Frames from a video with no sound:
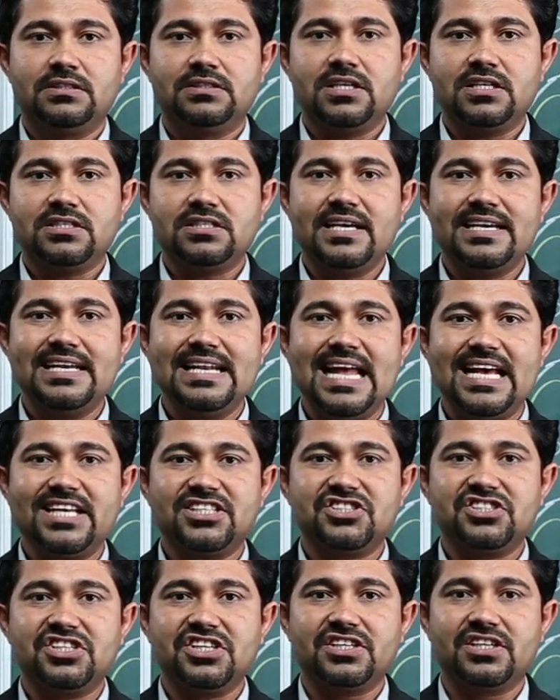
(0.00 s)
Just the
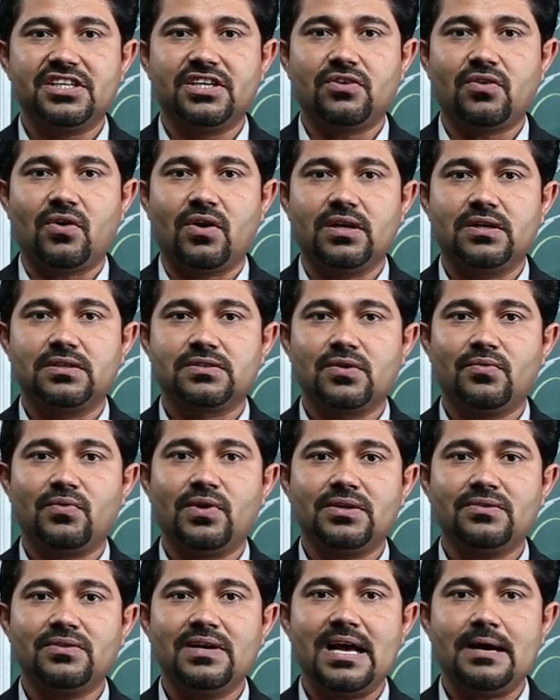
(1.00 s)
elastic recoil. So
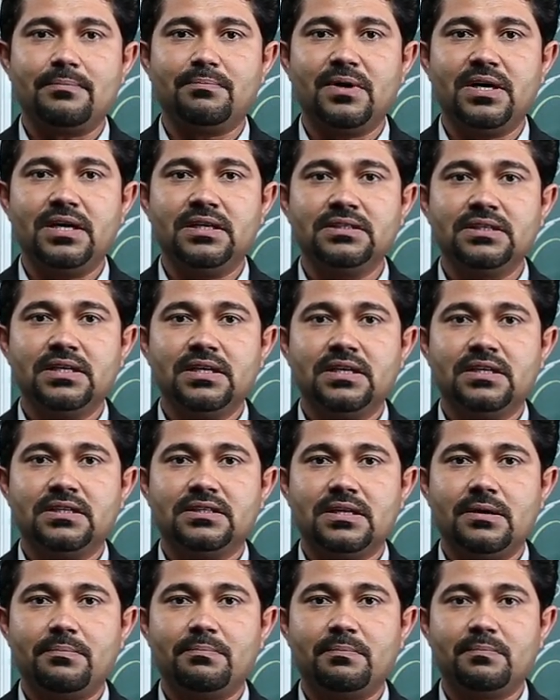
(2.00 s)
what will happen?
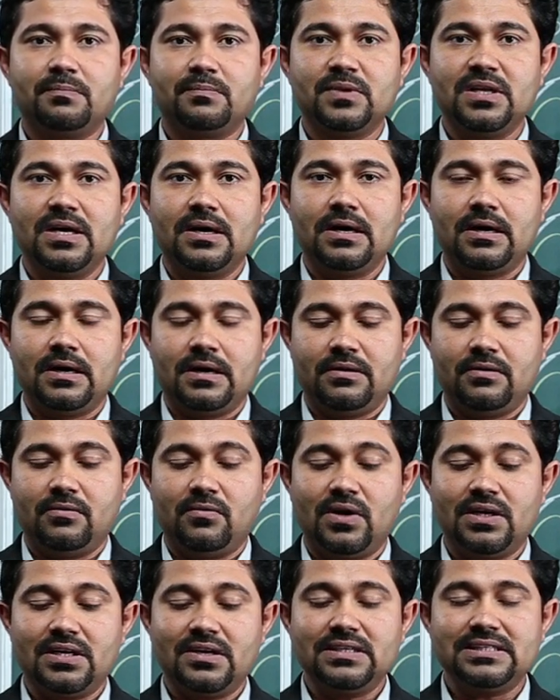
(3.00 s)

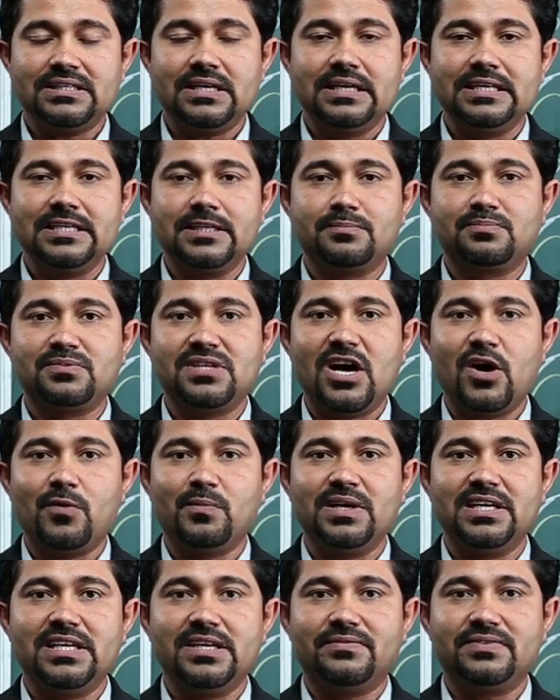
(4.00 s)
What are the ribs? They will
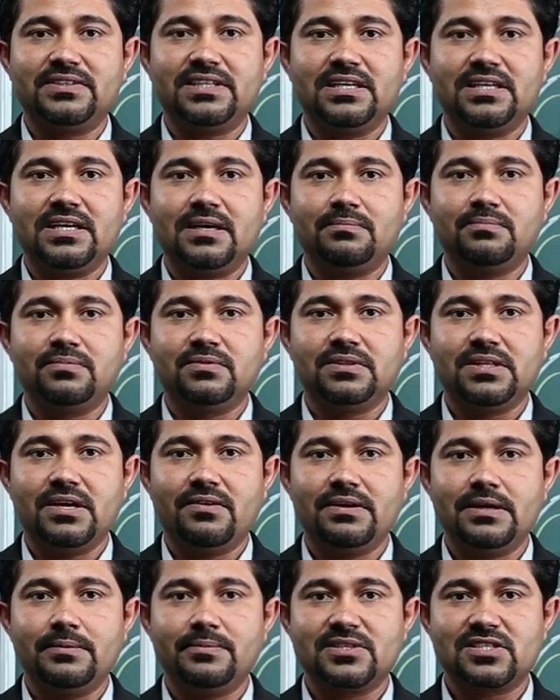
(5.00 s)
be lifted up.
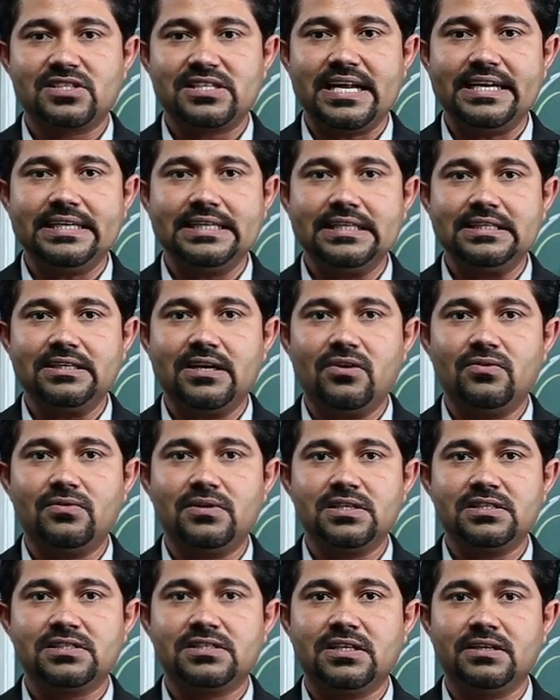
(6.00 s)
They will be slanting
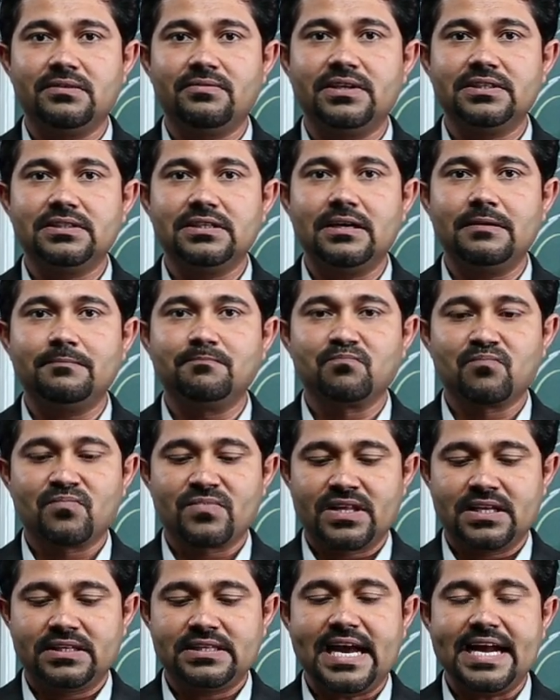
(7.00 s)
downwards. Even the
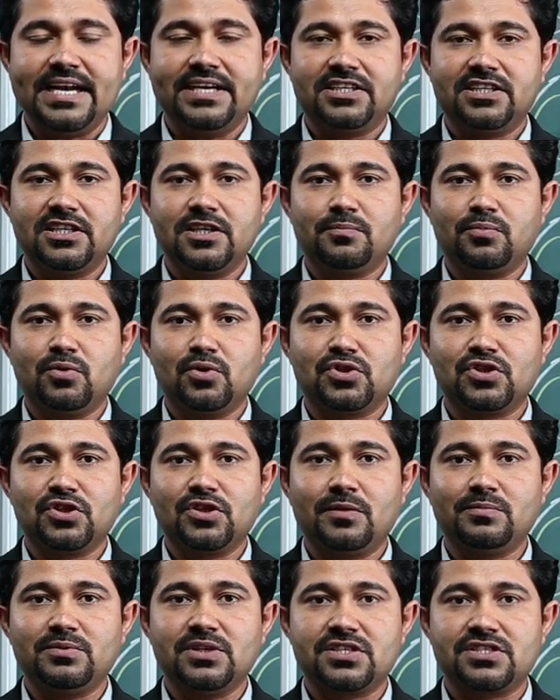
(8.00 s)
anterior
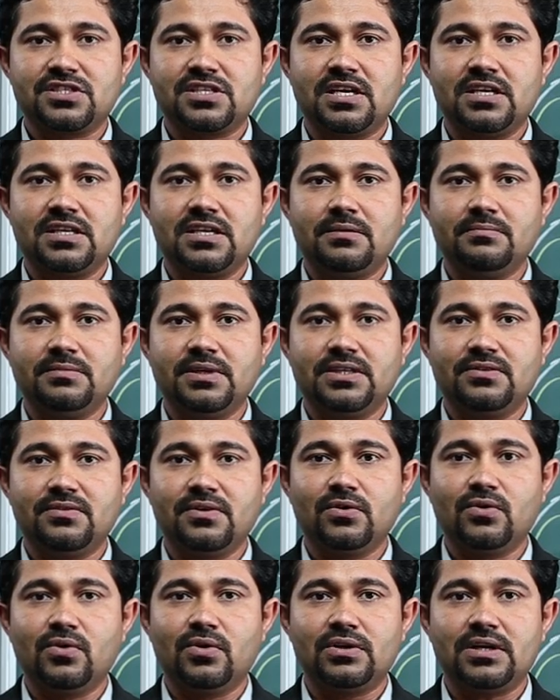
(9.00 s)
portion of the sternum, it
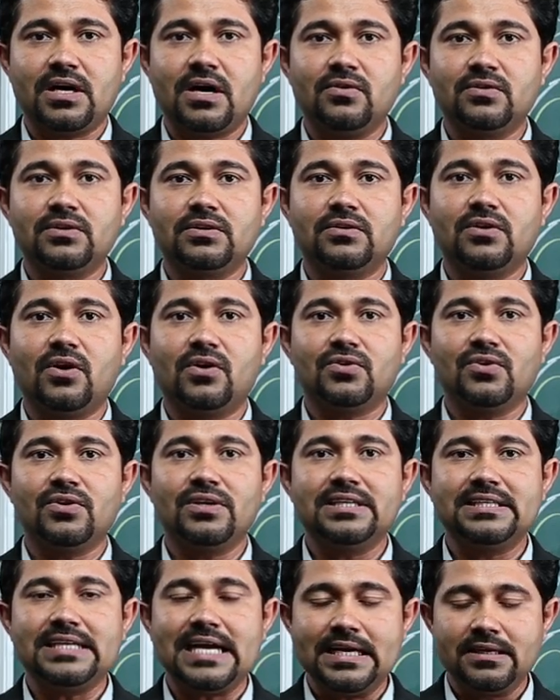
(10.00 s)
will go down. Not
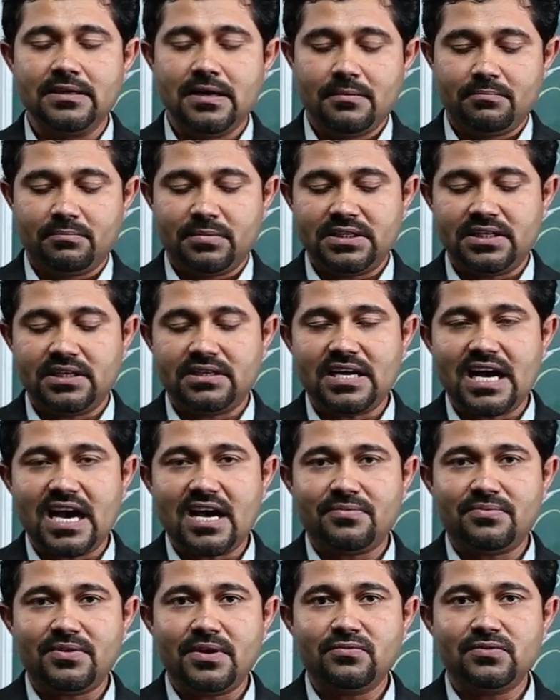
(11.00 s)
only that, but the
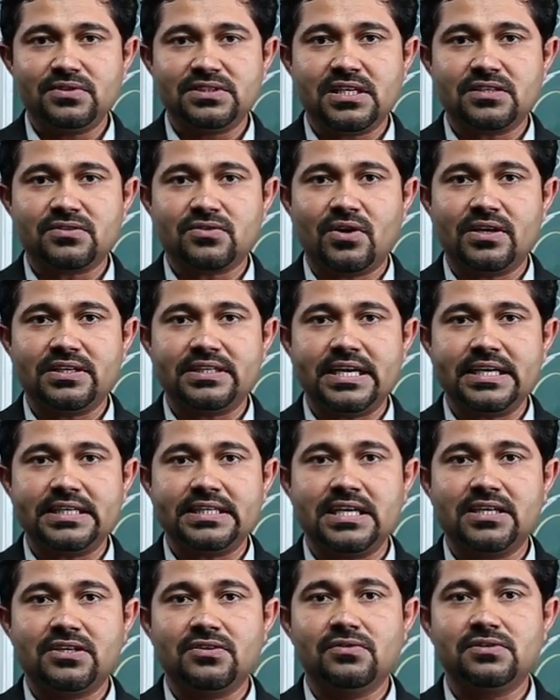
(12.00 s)
diaphragm which has
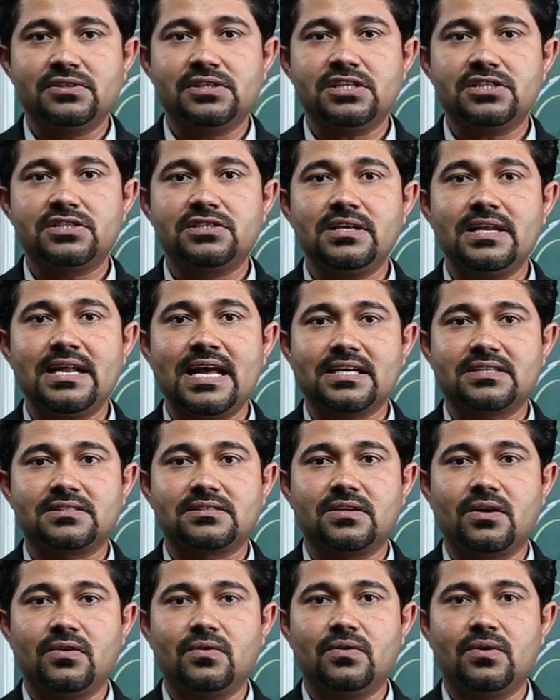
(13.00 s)
contracted, it will just
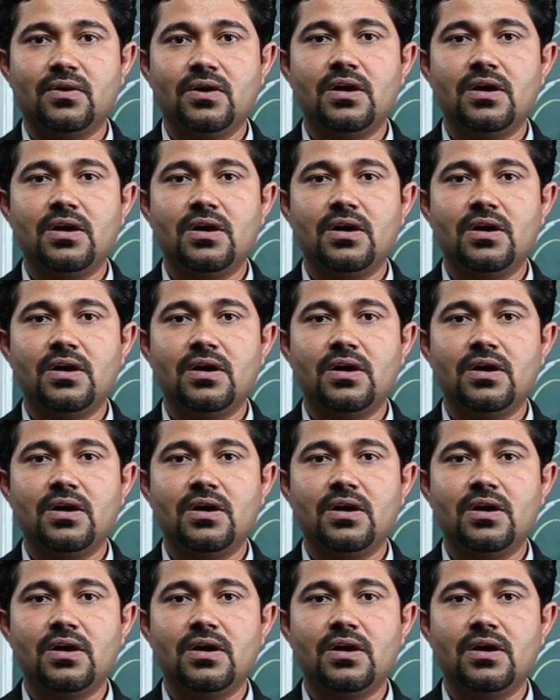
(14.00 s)
relax now.